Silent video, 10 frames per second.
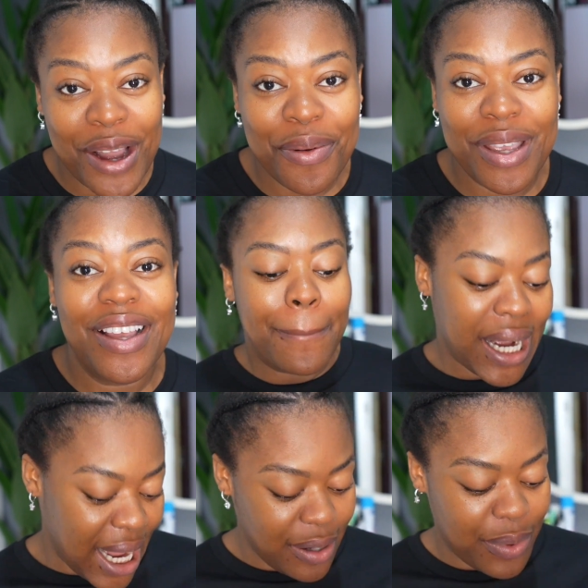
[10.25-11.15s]
that wig.
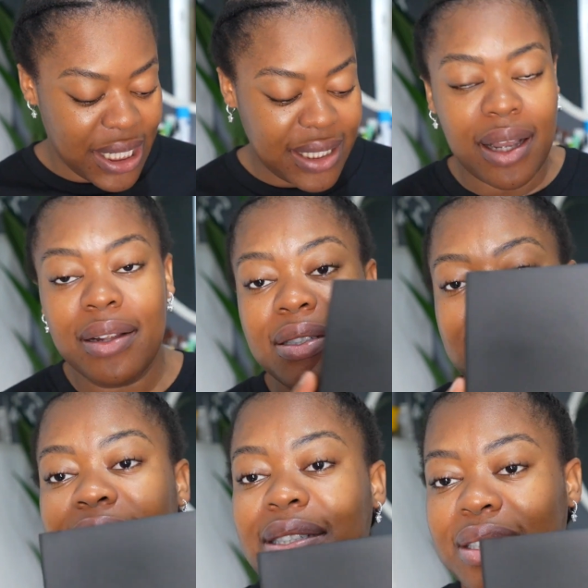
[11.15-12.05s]
But anyways,
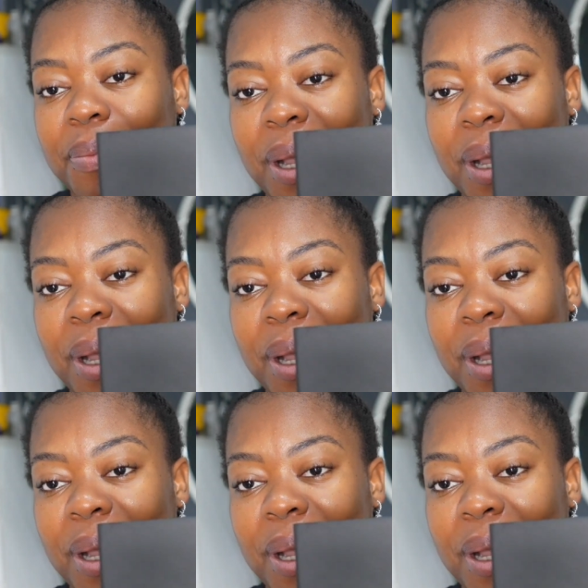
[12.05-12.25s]
this is the